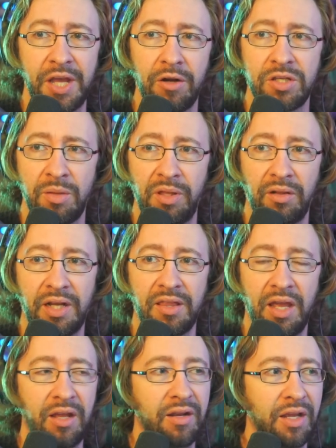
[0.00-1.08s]
set or something like
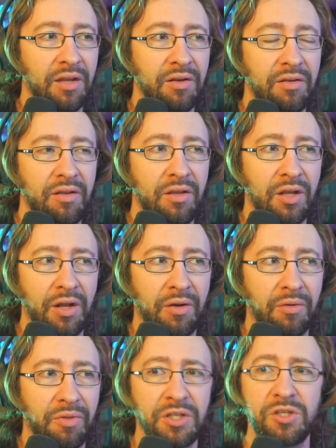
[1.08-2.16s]
that, and you
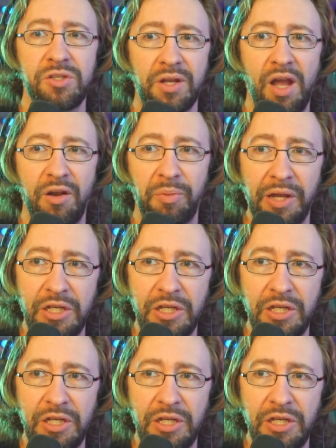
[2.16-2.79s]
know this is the kind of